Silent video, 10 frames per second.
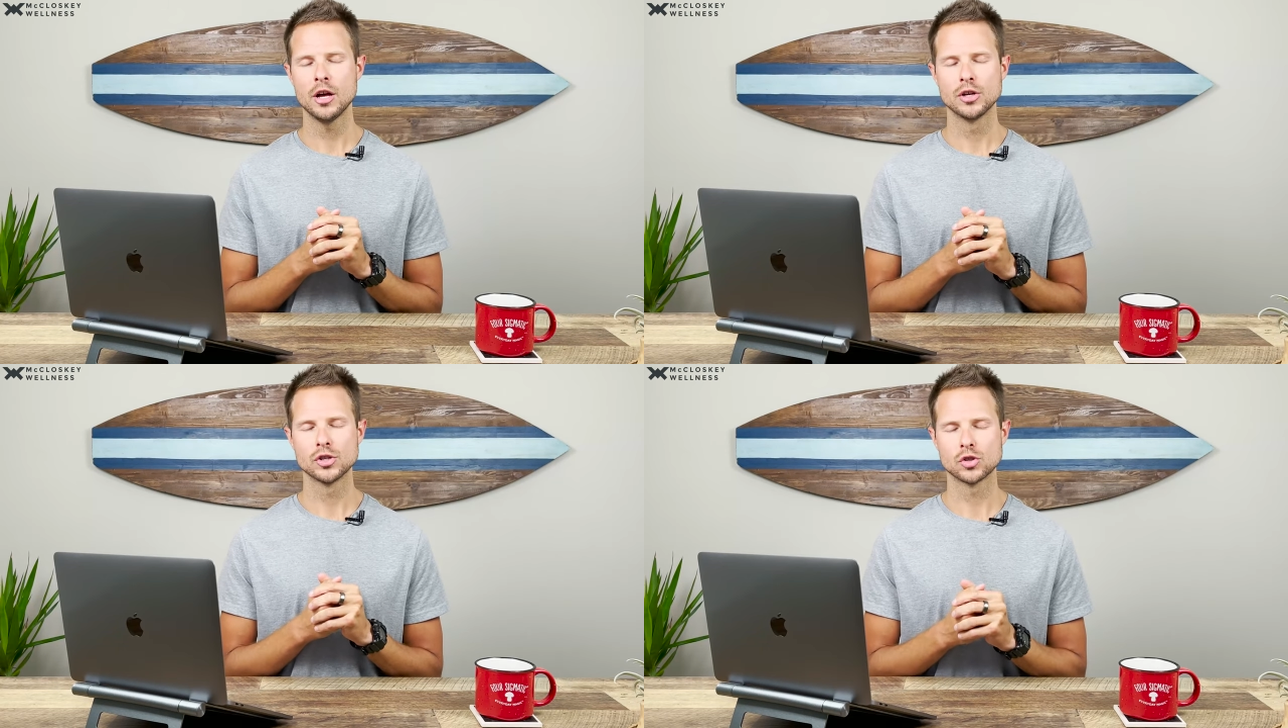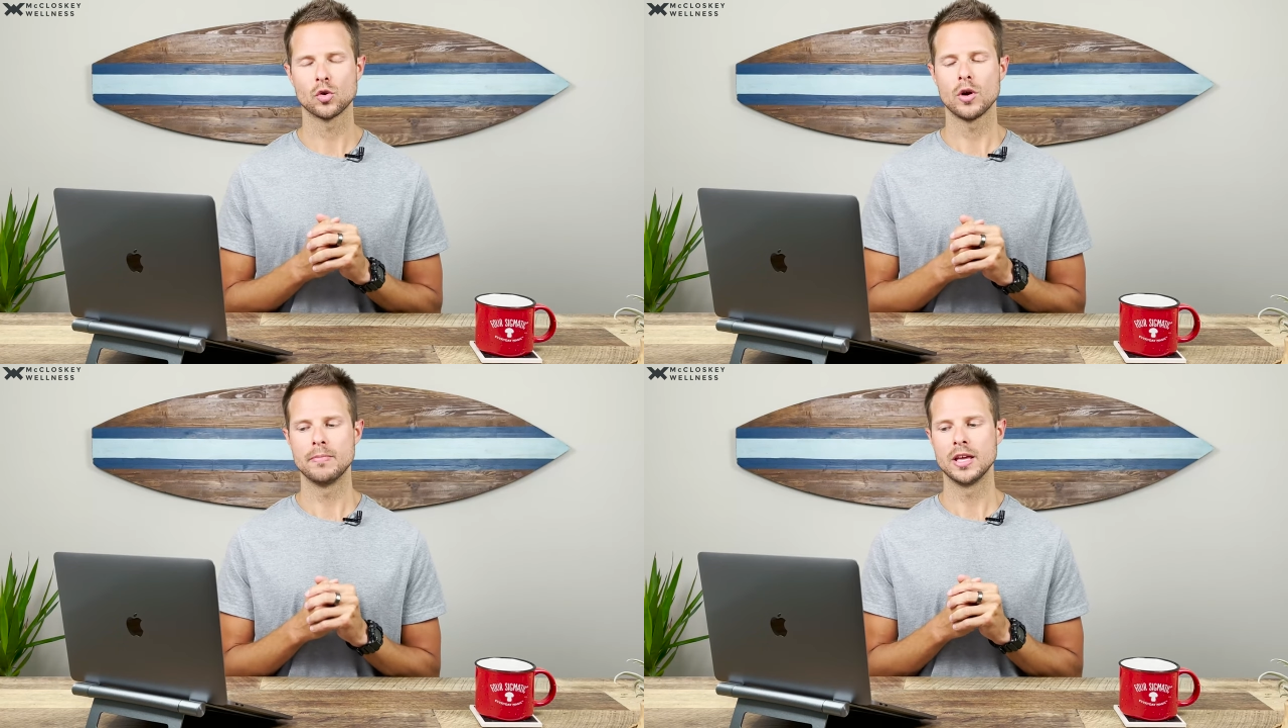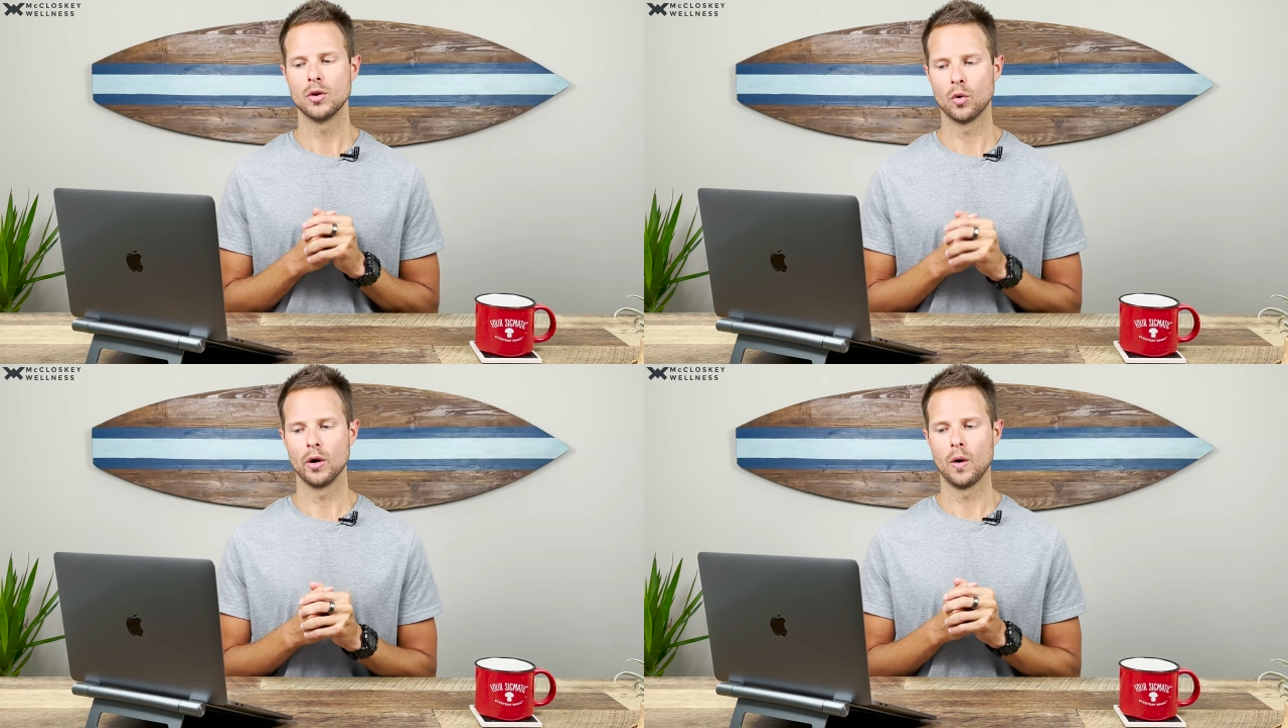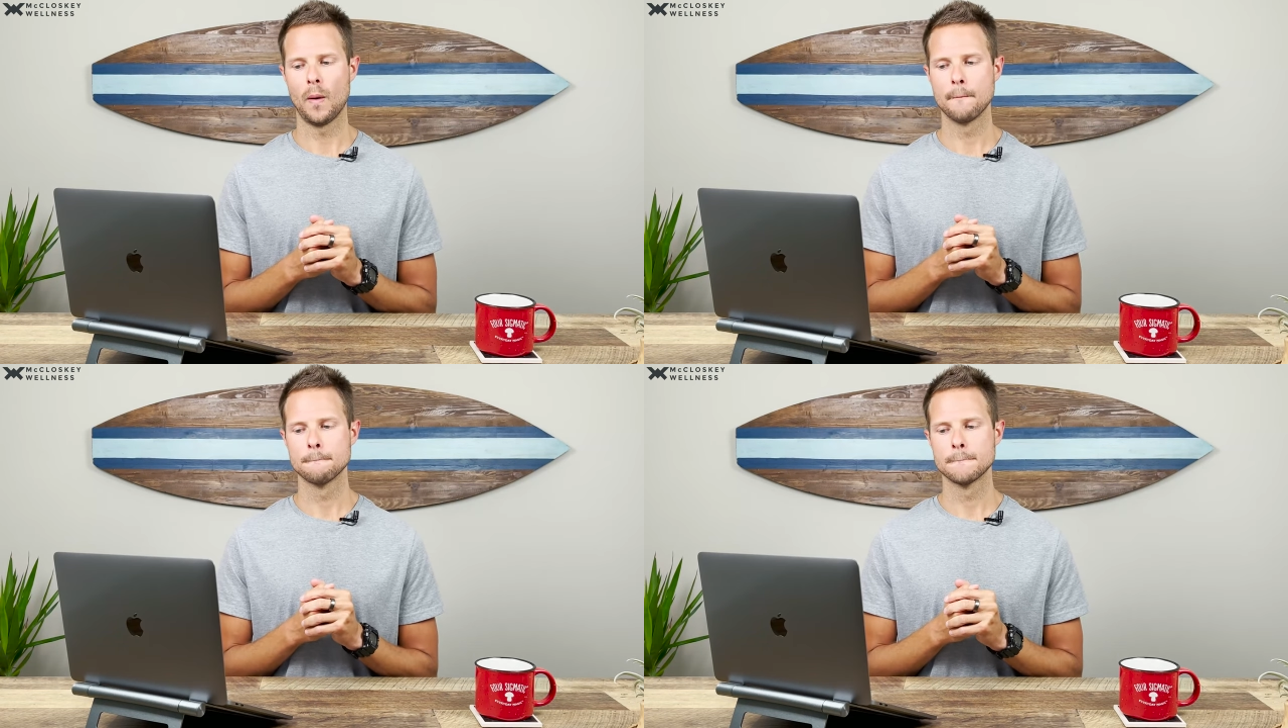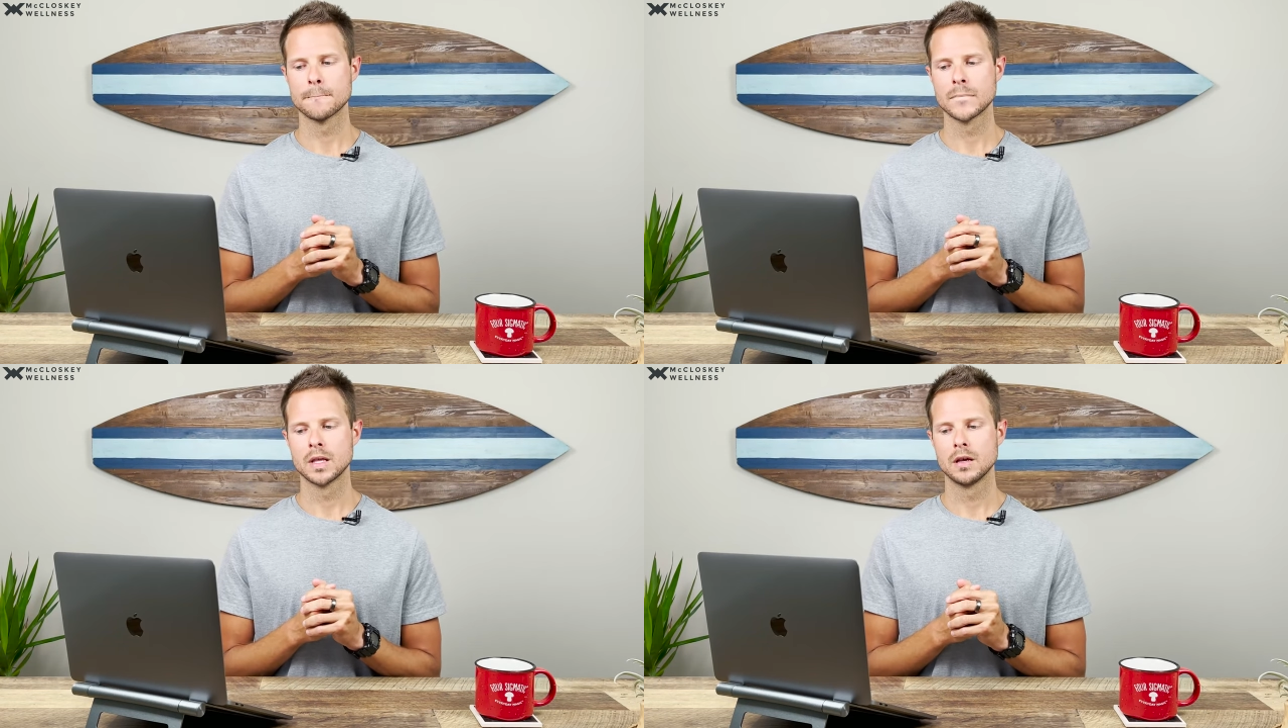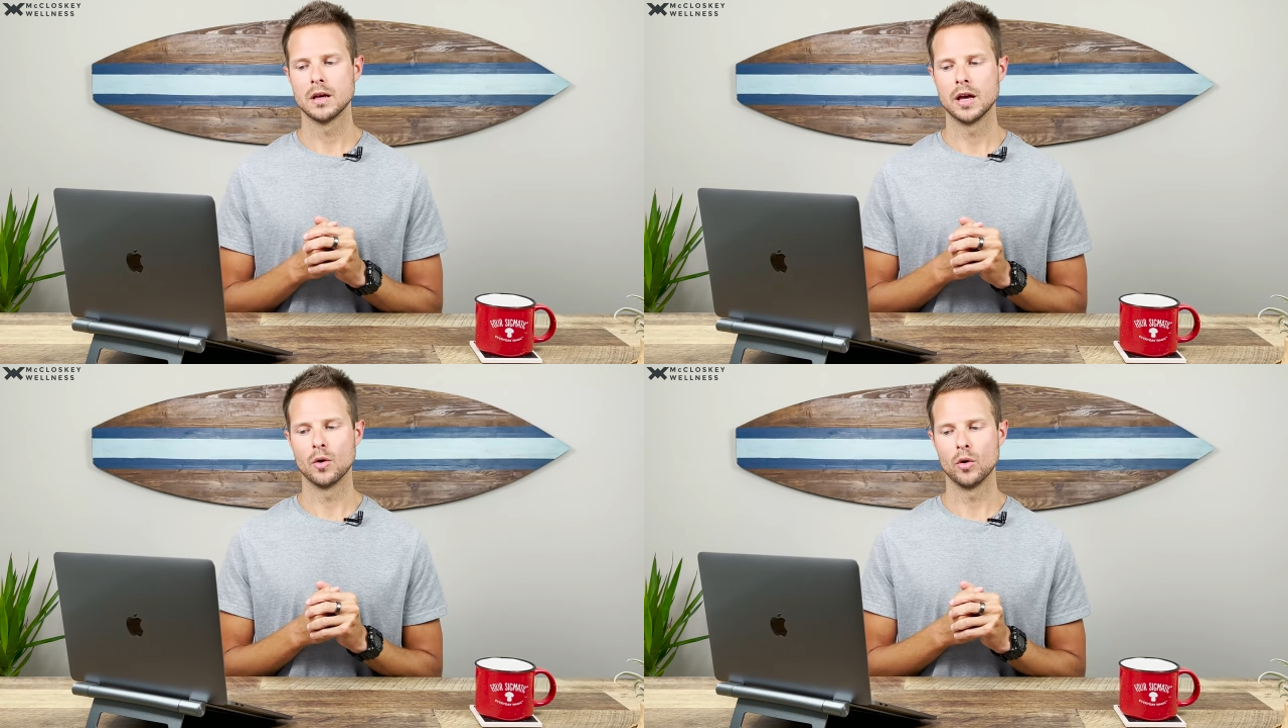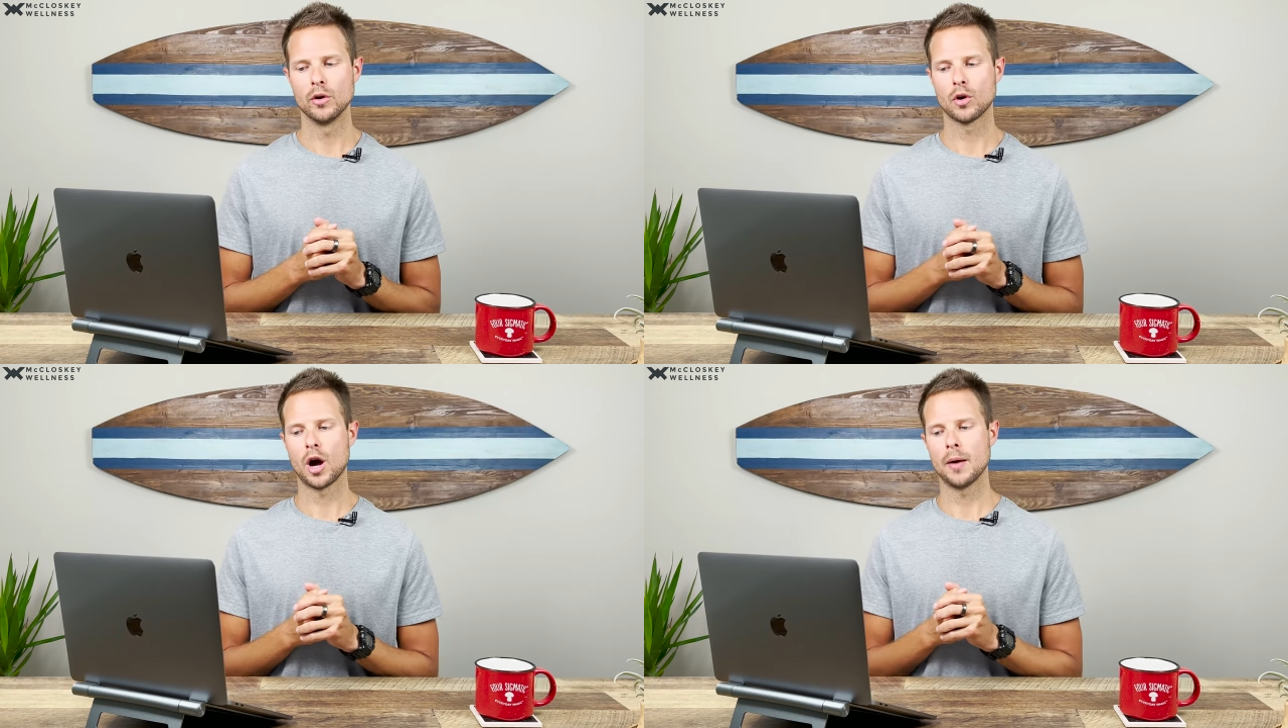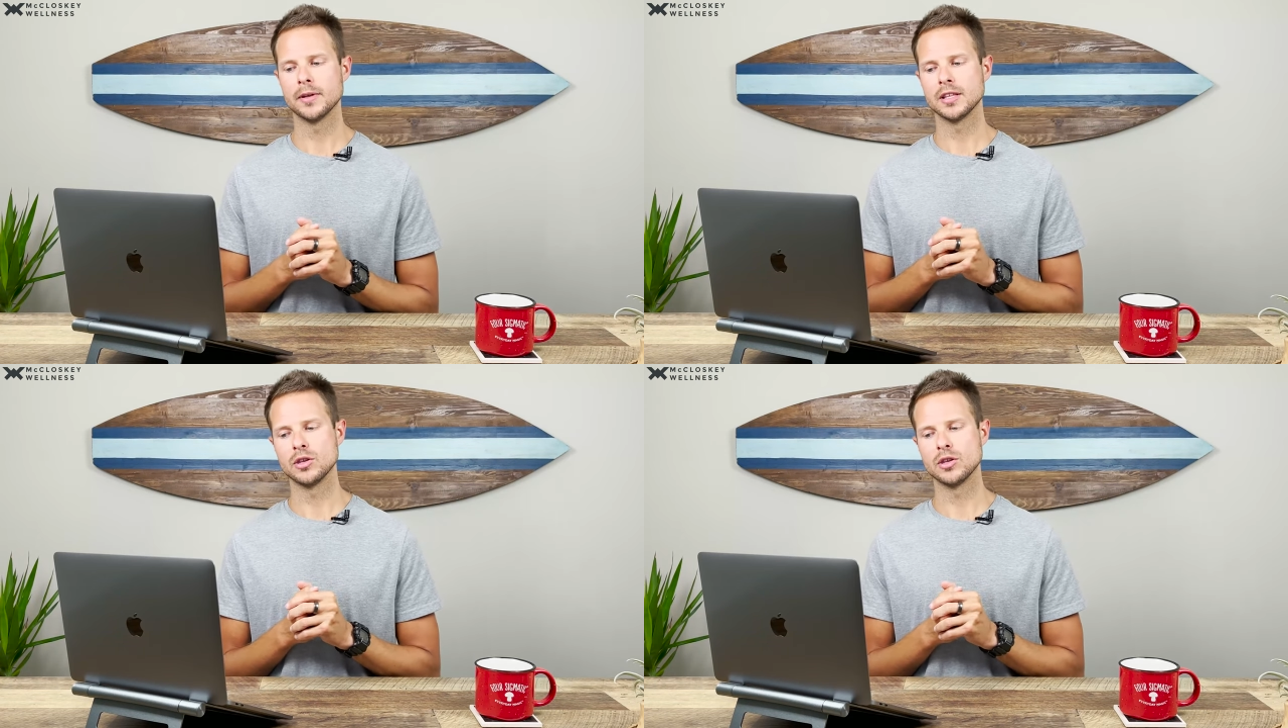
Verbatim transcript: soybean oil, an oil commonly